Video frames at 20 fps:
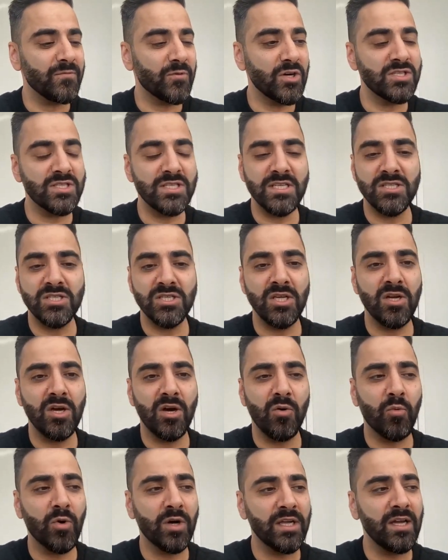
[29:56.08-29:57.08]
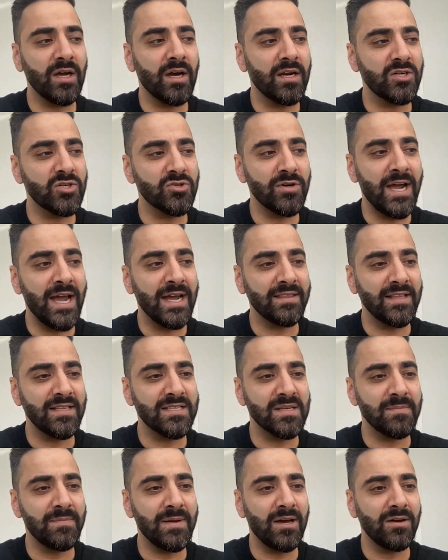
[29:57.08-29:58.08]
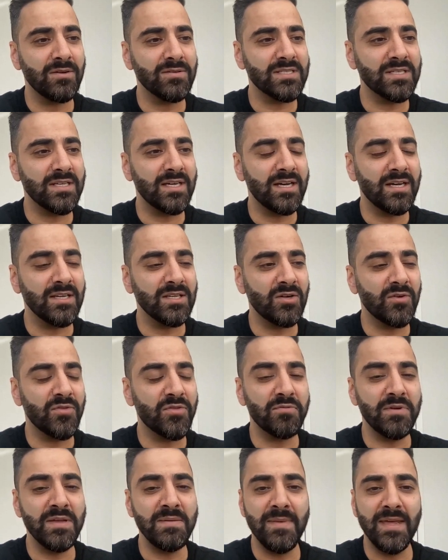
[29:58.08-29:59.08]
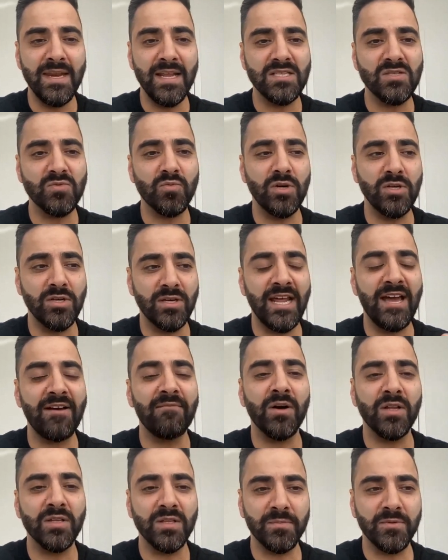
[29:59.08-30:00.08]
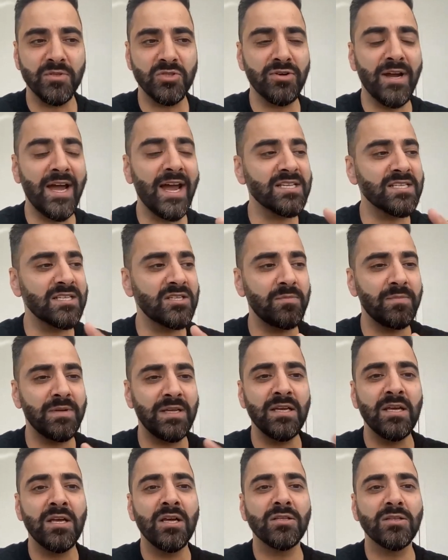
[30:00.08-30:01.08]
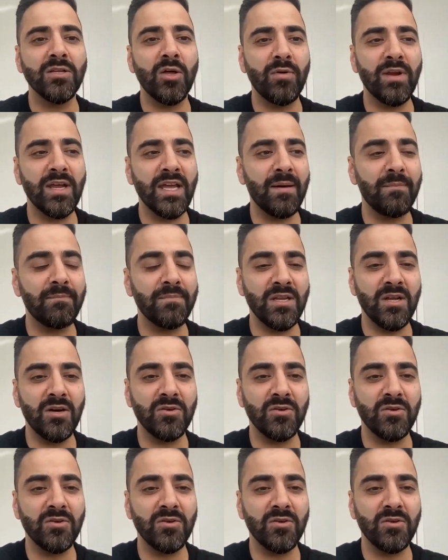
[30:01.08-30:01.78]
versus, working on a track that's about 3 minutes, where you could have multiple tracks and you'd be loading up